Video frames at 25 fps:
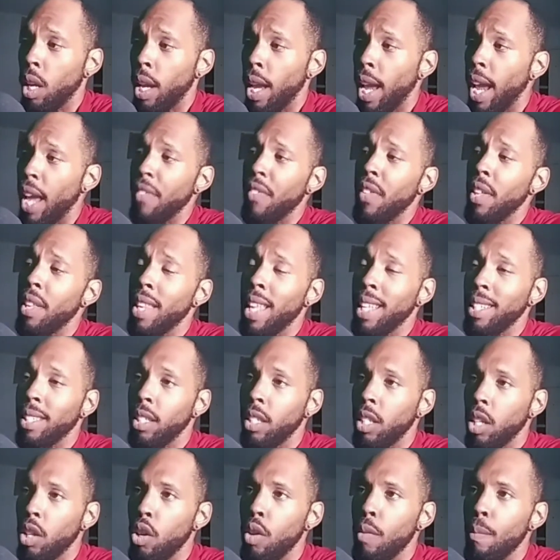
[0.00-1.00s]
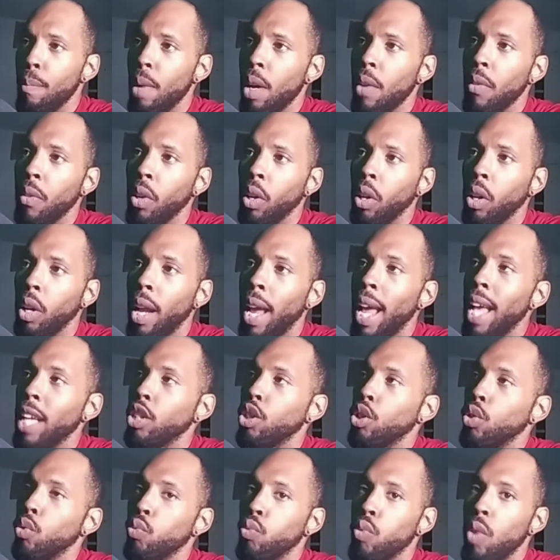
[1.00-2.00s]
And then that single mother has
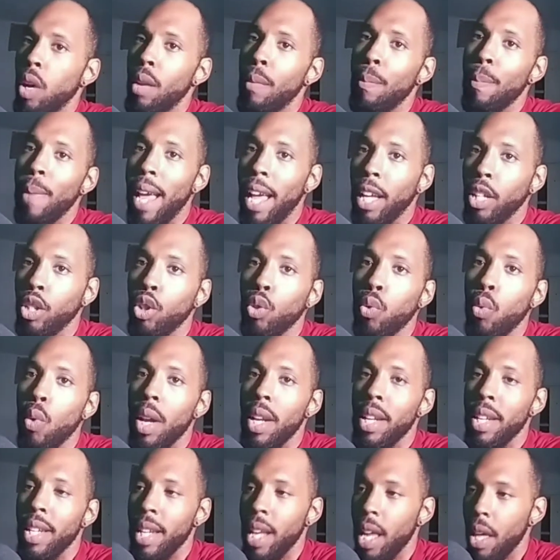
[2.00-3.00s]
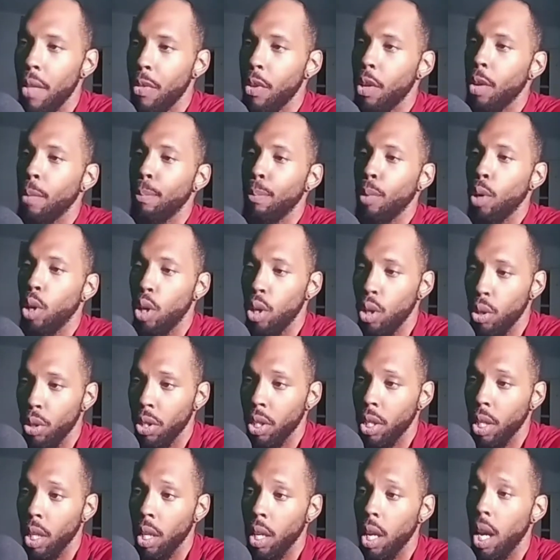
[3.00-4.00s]
to run back to another
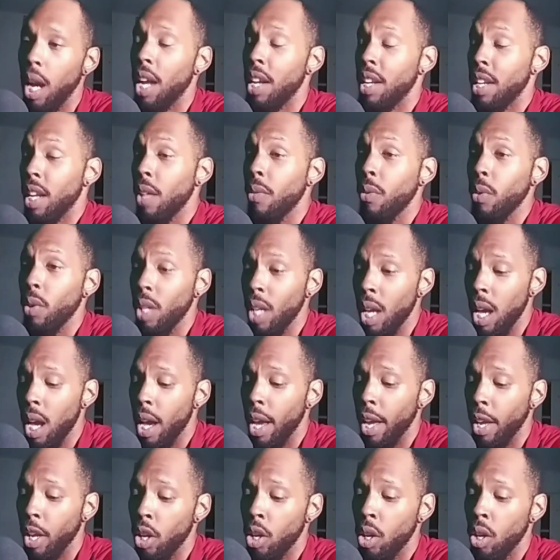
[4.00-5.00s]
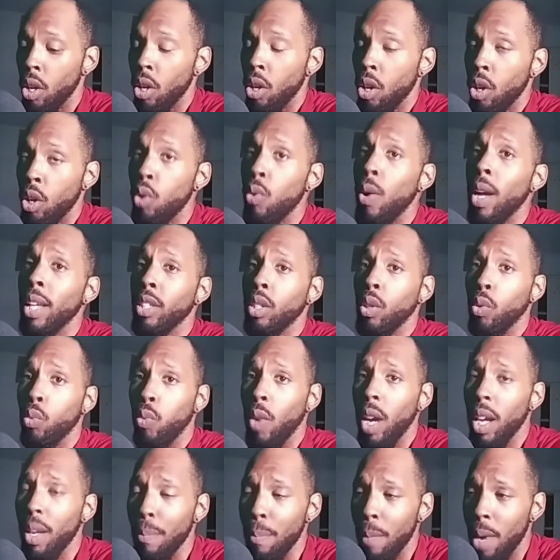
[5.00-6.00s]
person, another guy who has the
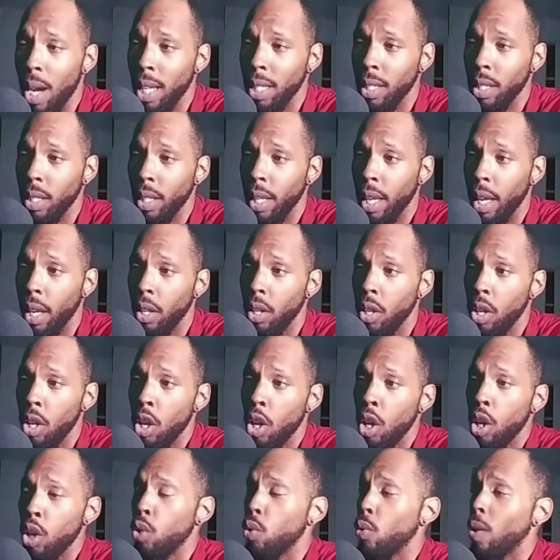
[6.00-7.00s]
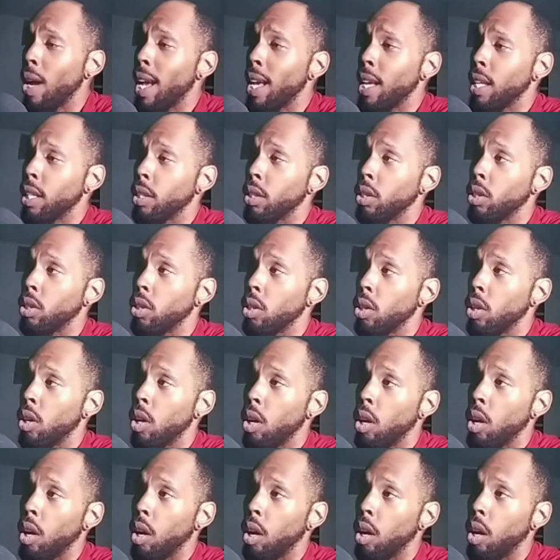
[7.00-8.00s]
right mindset, who has
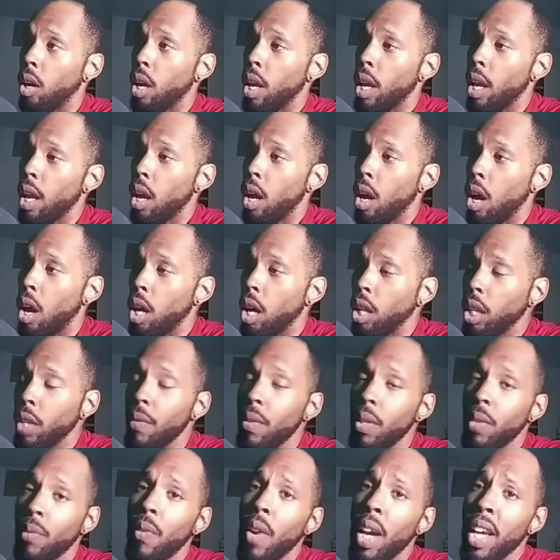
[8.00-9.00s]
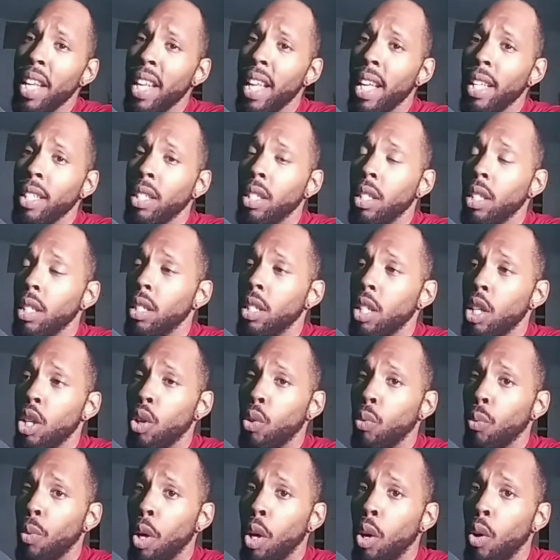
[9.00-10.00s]
all of his finances in a
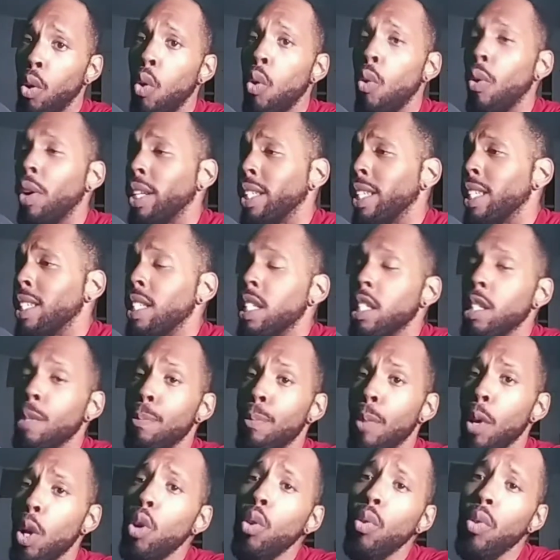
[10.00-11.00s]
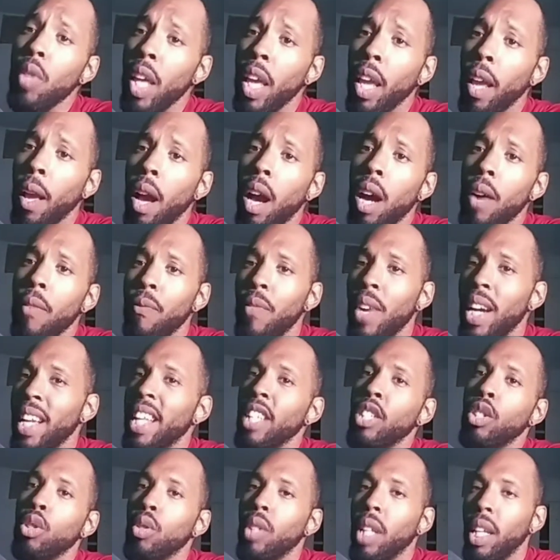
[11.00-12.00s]
row, or at least is building a
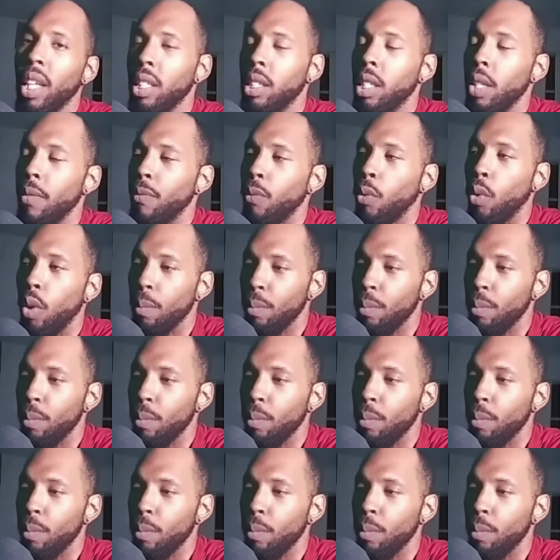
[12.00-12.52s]
financial legacy for